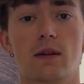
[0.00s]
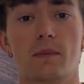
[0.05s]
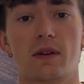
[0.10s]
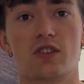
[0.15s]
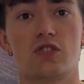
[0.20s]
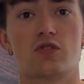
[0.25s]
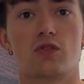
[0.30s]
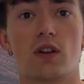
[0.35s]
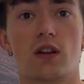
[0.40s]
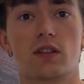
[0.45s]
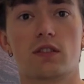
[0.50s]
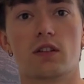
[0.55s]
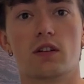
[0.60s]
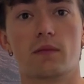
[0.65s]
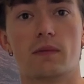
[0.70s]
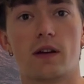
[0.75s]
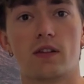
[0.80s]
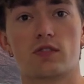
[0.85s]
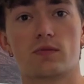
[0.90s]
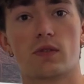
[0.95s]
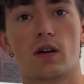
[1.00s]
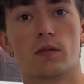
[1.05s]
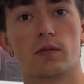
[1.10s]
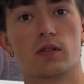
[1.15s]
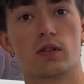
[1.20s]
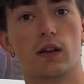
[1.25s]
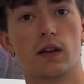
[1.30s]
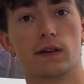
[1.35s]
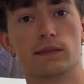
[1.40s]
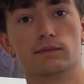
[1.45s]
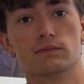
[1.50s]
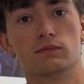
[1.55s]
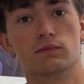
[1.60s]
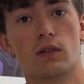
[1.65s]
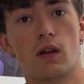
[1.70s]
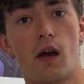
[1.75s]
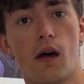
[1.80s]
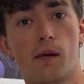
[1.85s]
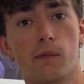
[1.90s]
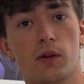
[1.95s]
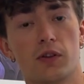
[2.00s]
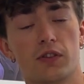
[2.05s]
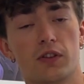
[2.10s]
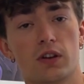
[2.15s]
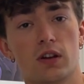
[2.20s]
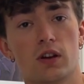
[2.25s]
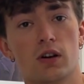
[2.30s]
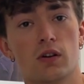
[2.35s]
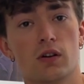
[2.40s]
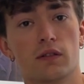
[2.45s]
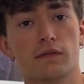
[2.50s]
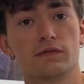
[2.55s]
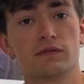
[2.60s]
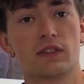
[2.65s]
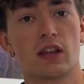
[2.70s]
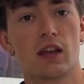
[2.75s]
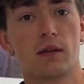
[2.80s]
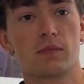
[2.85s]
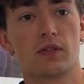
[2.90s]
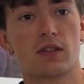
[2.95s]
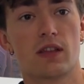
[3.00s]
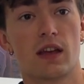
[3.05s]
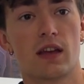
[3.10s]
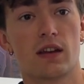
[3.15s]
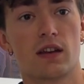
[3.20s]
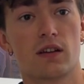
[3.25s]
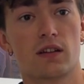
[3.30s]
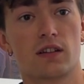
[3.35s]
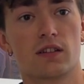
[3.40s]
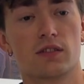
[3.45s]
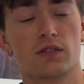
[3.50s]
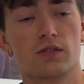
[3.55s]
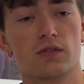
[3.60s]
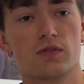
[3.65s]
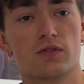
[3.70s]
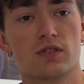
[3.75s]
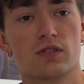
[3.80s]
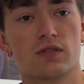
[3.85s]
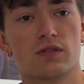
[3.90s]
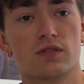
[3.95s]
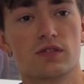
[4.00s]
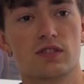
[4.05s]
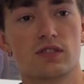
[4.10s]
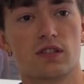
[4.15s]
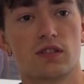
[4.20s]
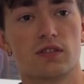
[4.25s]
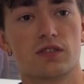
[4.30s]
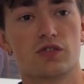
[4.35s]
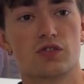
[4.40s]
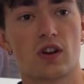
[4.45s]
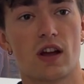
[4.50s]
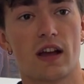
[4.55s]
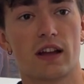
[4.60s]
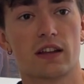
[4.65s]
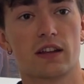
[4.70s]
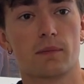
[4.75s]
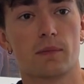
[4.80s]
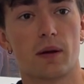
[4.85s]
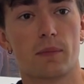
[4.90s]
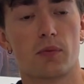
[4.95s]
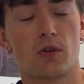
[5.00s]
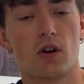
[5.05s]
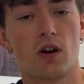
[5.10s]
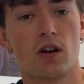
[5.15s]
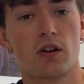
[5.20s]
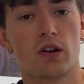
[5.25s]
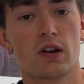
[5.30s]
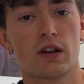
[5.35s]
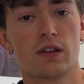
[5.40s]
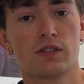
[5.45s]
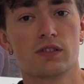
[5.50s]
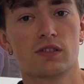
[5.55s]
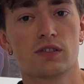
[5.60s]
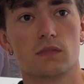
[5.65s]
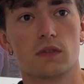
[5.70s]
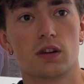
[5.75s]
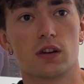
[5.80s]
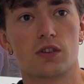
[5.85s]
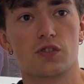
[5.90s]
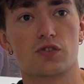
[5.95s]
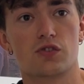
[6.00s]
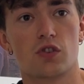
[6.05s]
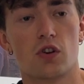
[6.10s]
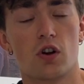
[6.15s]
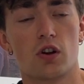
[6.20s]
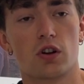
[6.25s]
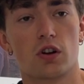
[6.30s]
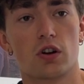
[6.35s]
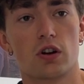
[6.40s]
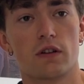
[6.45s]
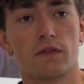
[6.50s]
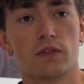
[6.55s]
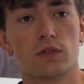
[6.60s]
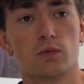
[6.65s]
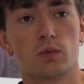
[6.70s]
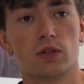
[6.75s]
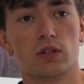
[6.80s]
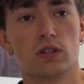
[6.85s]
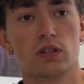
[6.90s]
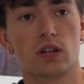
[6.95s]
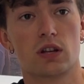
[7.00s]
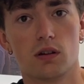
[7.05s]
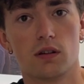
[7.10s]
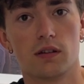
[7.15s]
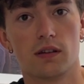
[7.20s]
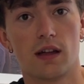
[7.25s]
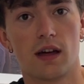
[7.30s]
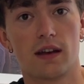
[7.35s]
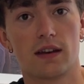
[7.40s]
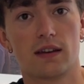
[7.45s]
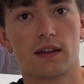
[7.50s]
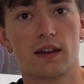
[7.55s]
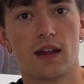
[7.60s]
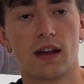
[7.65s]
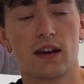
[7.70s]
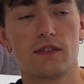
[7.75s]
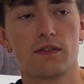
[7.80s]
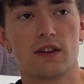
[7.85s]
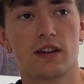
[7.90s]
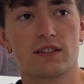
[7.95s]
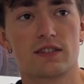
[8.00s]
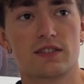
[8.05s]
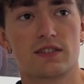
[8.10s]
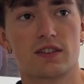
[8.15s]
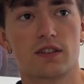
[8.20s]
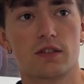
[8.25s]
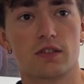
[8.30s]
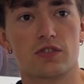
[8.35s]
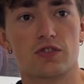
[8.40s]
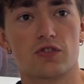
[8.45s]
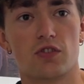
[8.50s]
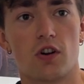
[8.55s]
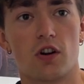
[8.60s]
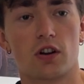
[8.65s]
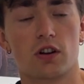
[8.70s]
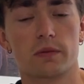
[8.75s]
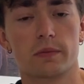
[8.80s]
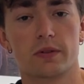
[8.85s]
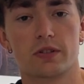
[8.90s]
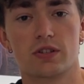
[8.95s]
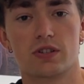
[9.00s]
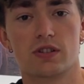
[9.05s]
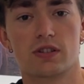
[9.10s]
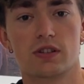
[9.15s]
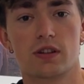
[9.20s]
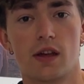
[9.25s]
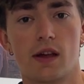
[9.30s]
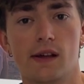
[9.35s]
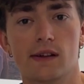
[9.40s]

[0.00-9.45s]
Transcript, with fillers: my strength up. That was probably like a month ago I came to that uh, conclusion. Just started tracking my progress, getting stronger every week. Not not even necessarily stronger, but just